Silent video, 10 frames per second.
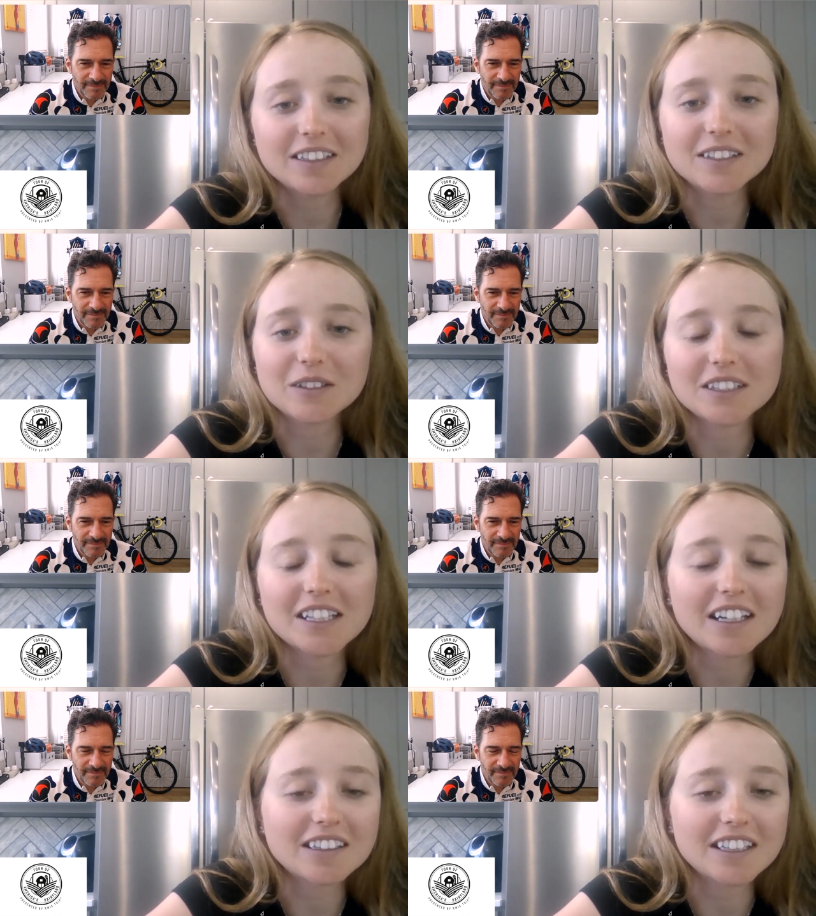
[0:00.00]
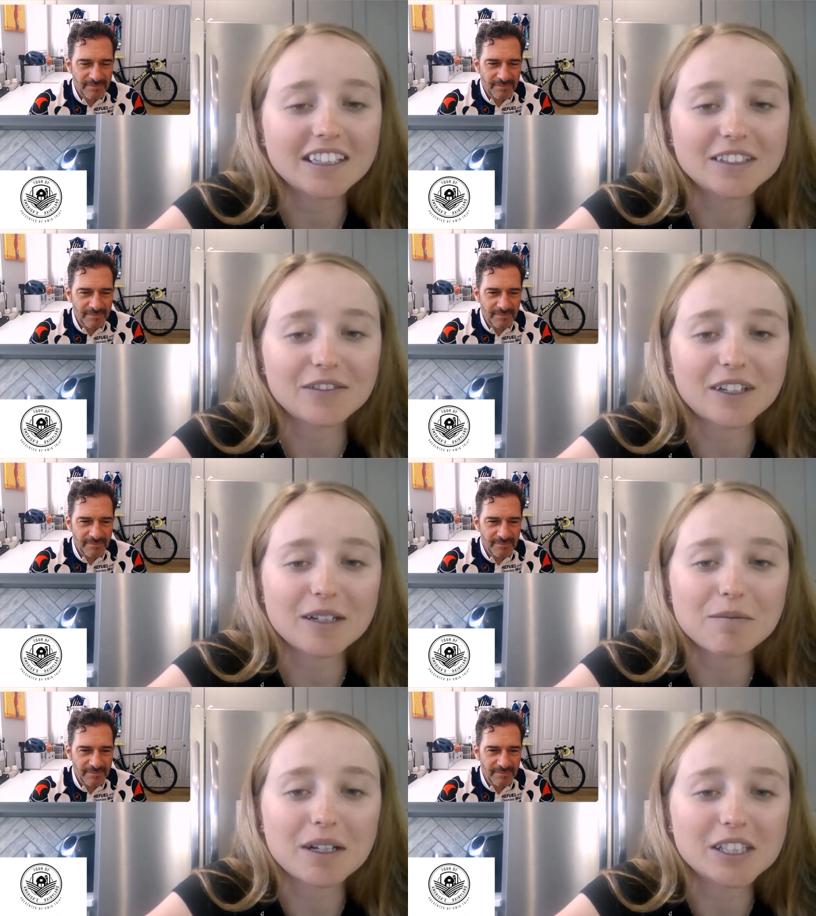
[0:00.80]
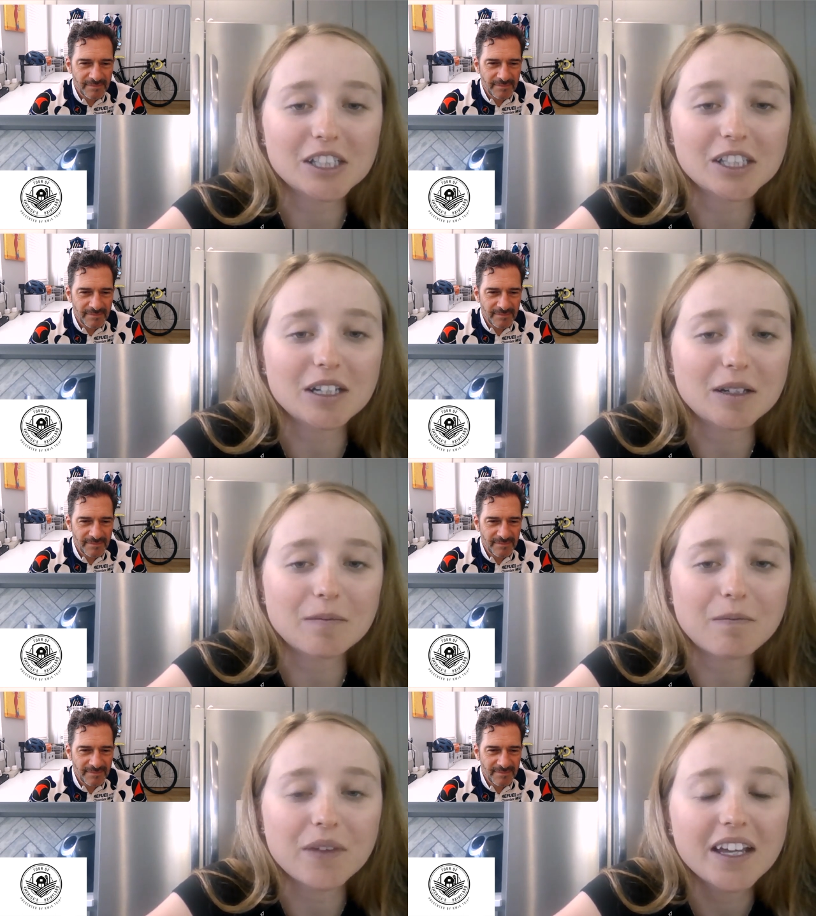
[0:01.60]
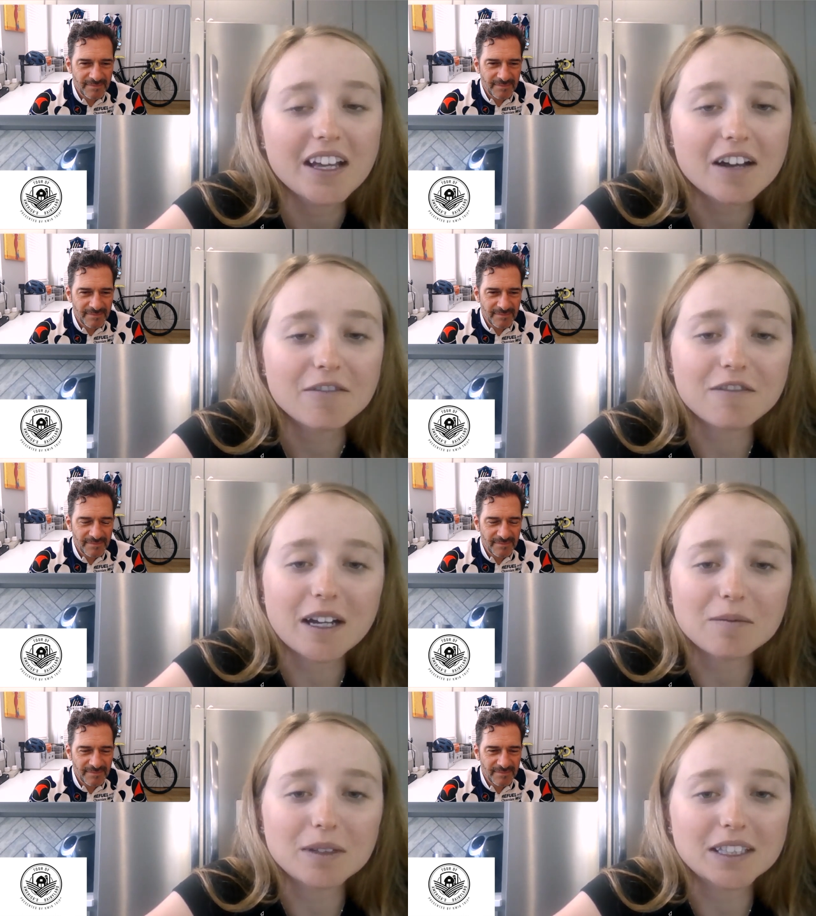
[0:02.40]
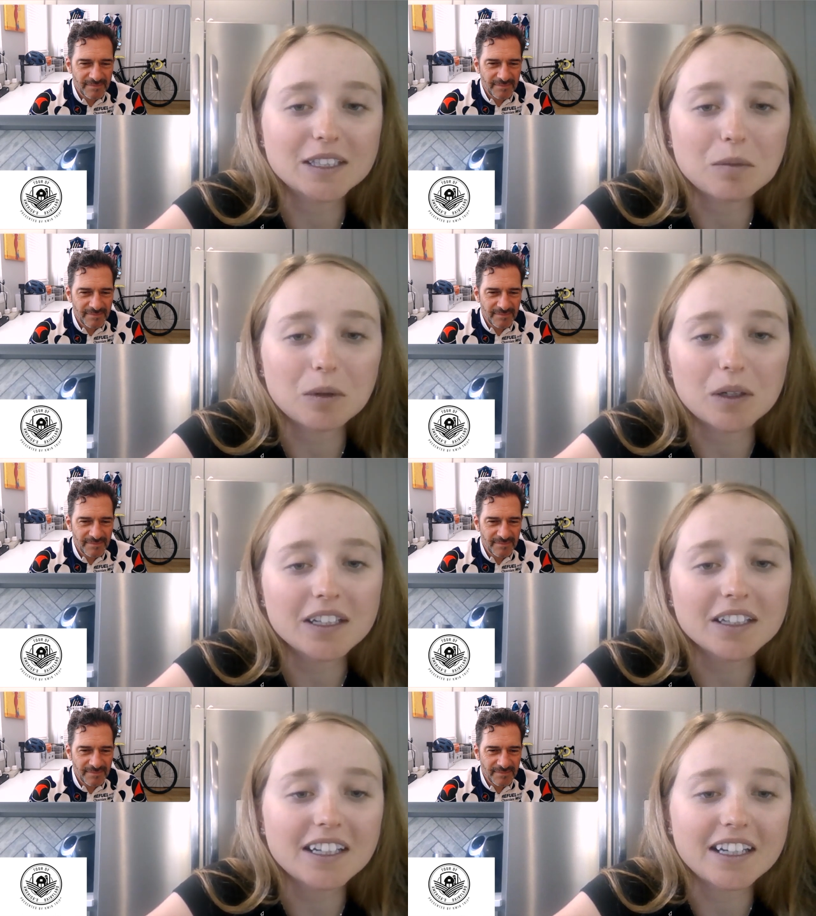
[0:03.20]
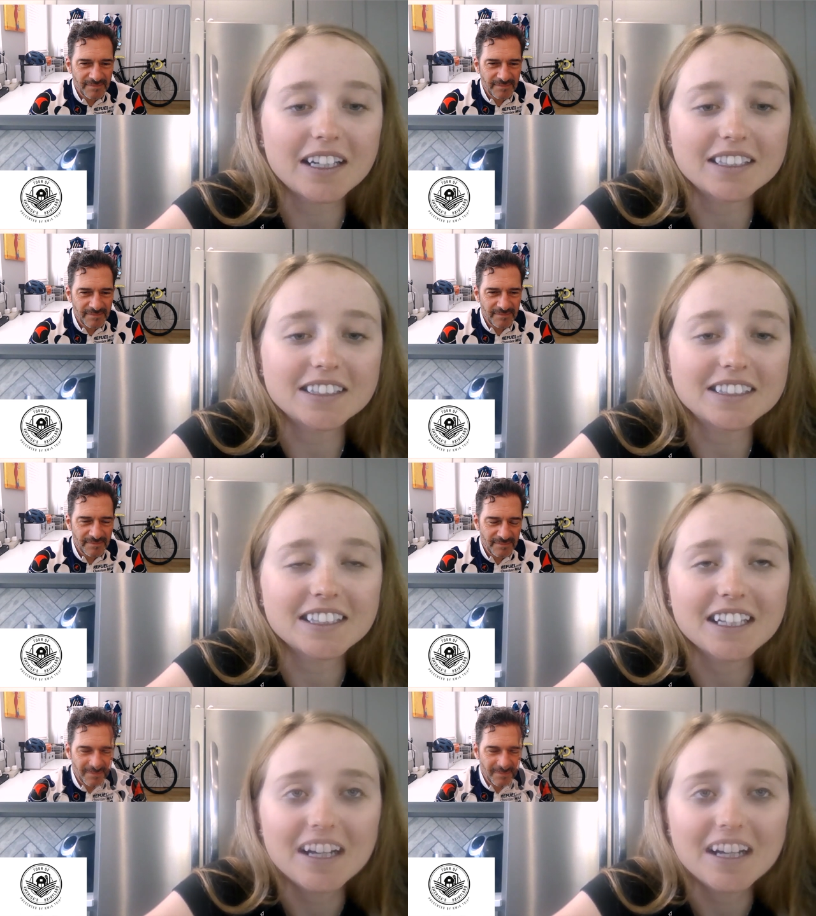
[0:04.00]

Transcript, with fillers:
Speaker 1: So cycling is very much a family sport, and